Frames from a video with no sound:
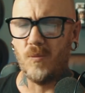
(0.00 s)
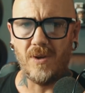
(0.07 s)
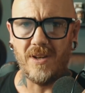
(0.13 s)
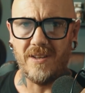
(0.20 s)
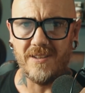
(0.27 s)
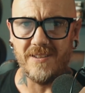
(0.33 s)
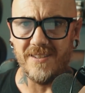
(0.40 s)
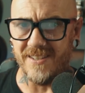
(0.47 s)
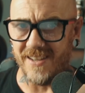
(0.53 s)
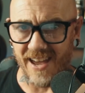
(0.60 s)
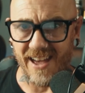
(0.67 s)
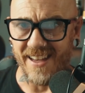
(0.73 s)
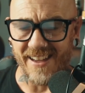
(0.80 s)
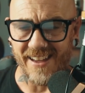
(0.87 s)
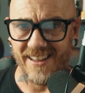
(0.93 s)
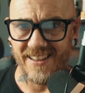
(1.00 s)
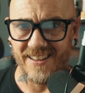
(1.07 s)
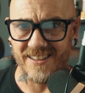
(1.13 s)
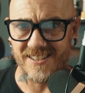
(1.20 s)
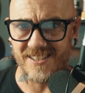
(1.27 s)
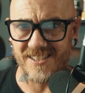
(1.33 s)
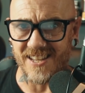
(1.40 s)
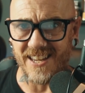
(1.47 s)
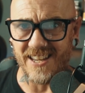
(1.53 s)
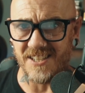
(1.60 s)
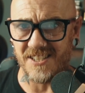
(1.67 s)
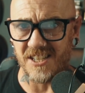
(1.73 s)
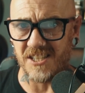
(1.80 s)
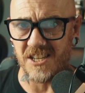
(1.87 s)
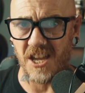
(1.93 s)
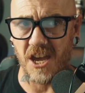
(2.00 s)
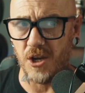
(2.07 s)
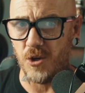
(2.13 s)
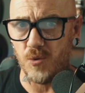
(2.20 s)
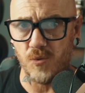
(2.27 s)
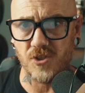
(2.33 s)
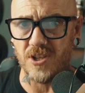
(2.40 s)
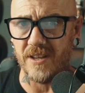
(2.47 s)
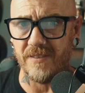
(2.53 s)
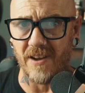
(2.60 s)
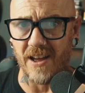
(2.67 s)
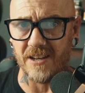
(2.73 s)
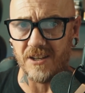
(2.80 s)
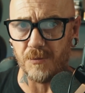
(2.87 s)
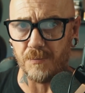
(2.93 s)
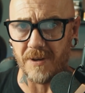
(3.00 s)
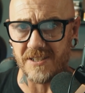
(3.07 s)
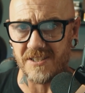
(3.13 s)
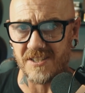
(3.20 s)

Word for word: Well, yeah, science is hugely valued by